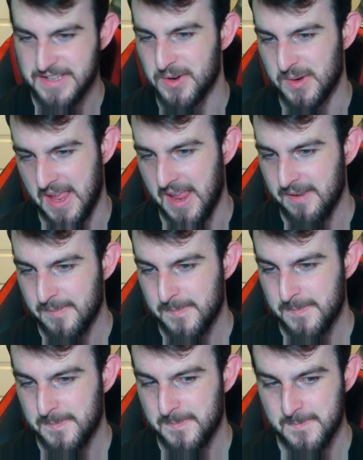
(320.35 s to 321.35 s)
But that's okay.
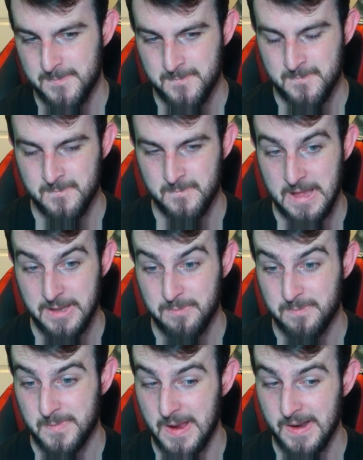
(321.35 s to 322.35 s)
Mmm,
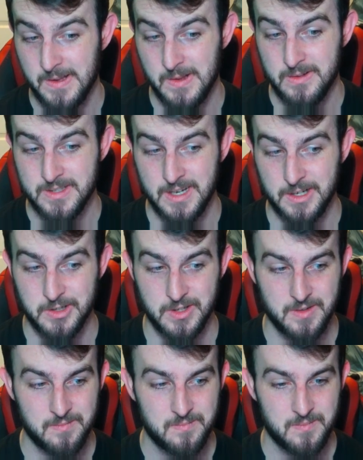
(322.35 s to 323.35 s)
that's kind of close
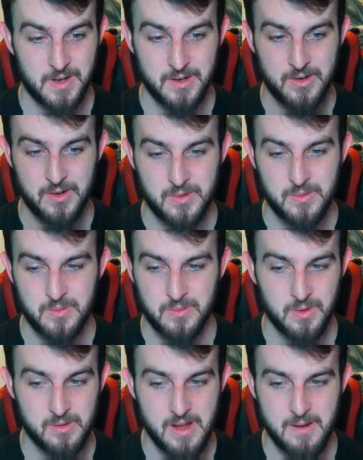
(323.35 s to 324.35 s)
actually. I don't
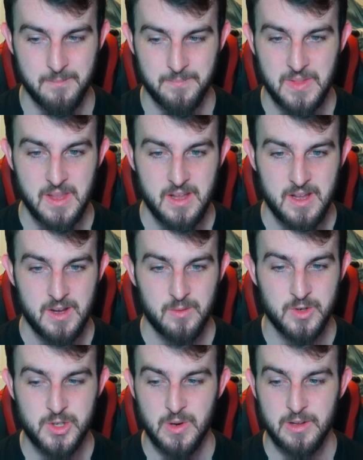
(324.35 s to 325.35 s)
know, okay.
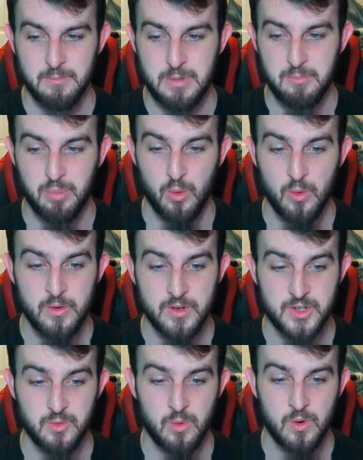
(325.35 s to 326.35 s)
Would you rather be
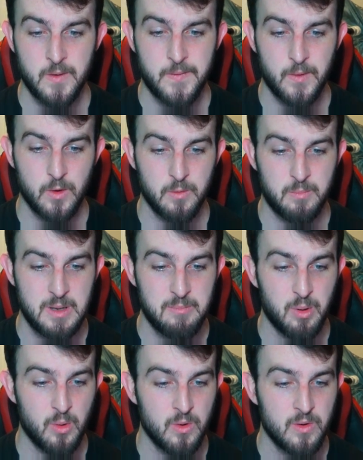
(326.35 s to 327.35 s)
born a dwarf or
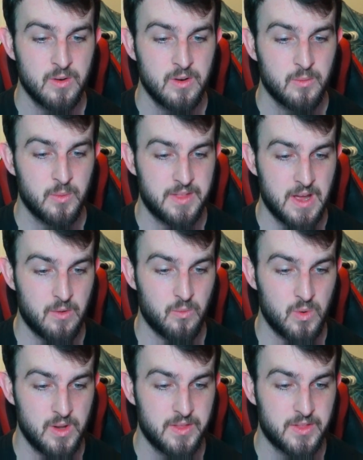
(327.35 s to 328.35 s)
be born
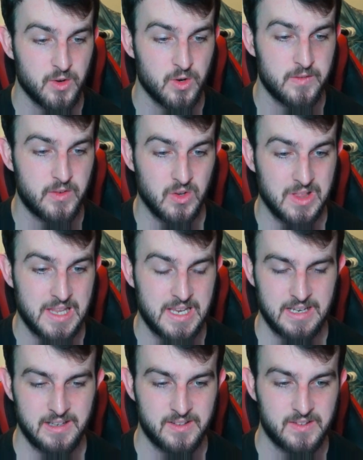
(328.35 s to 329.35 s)
without one third of your
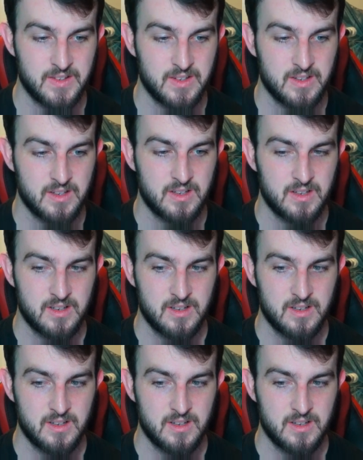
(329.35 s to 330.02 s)
legs?